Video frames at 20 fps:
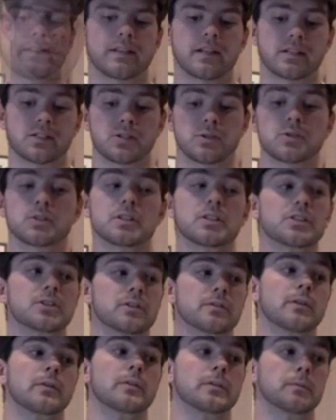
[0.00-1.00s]
And then it's usually
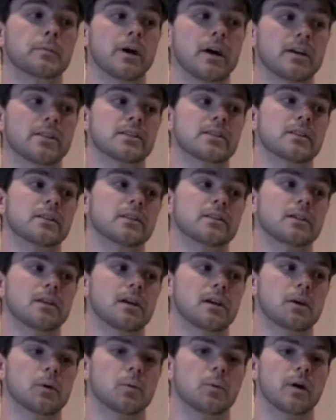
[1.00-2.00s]
served over pasta.
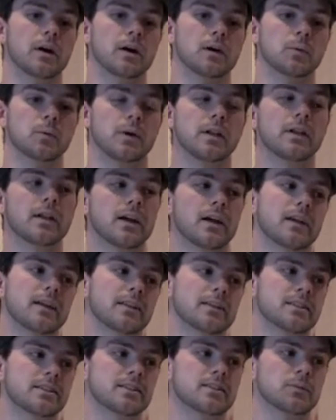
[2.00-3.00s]
Well, one
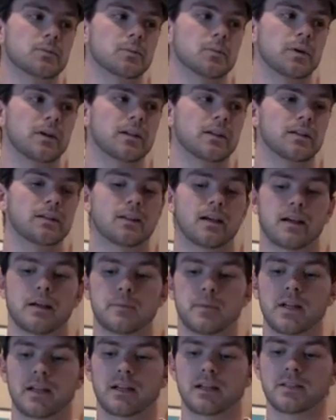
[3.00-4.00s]
night when I
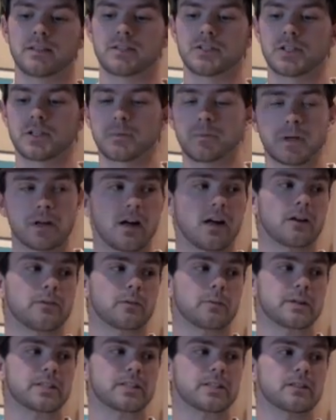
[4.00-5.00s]
made chicken
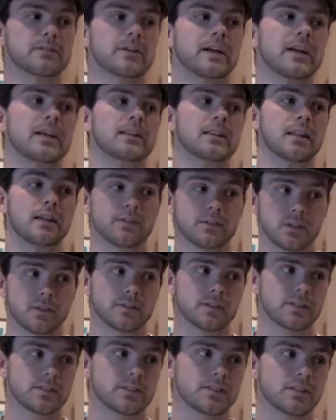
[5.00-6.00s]
piccata for myself, I had
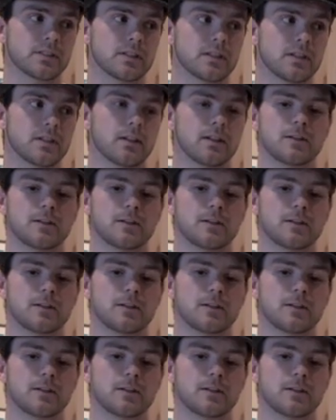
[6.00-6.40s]
leftovers.